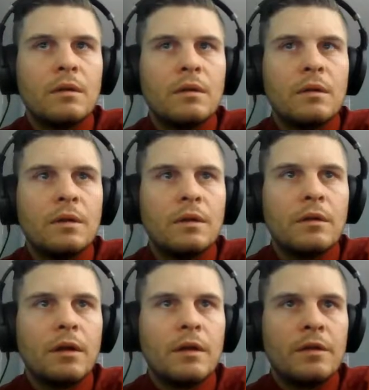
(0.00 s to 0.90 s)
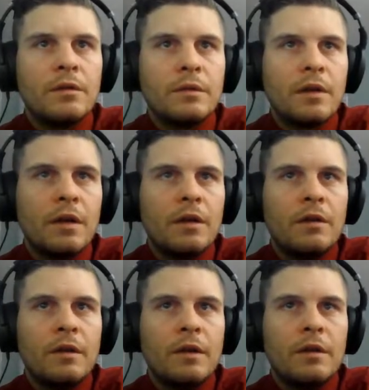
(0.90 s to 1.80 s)
you know, this one's under
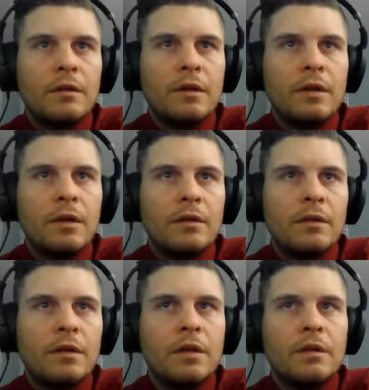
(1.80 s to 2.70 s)
10 grand, right?